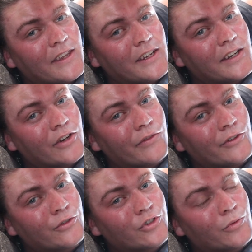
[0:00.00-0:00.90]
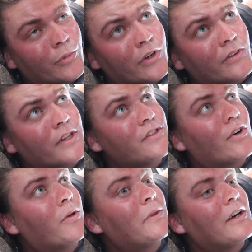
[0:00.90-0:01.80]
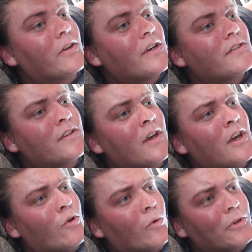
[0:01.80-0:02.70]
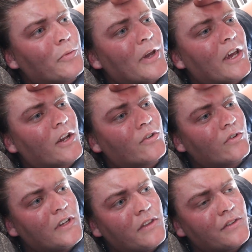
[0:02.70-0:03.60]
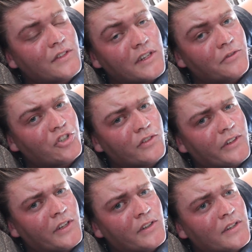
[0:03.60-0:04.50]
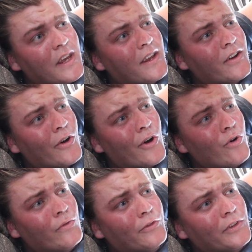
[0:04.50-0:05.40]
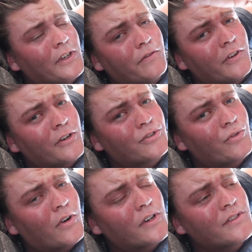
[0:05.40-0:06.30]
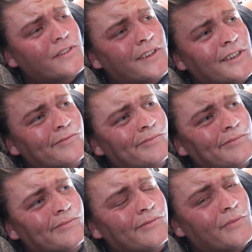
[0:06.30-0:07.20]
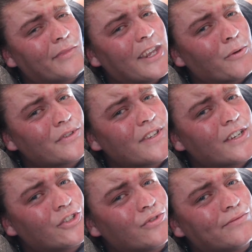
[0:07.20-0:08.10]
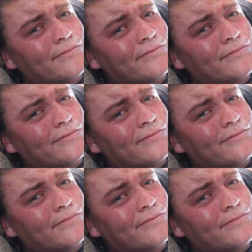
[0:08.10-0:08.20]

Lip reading: the near future. But let's start at the LS. We'll put the pan underneath, see if she leaks, and hopefully, fingers crossed, that was the issue.